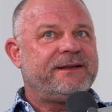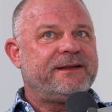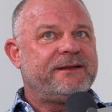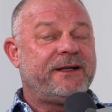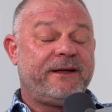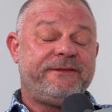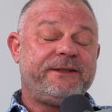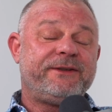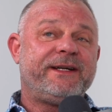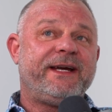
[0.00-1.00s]
or I
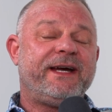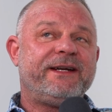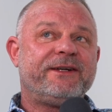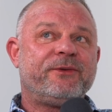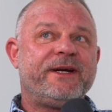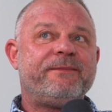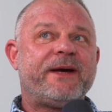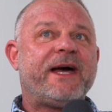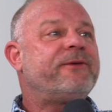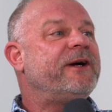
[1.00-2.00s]
feel that I had a great
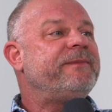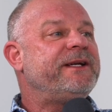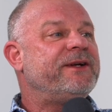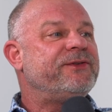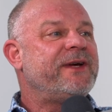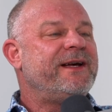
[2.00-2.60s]
background because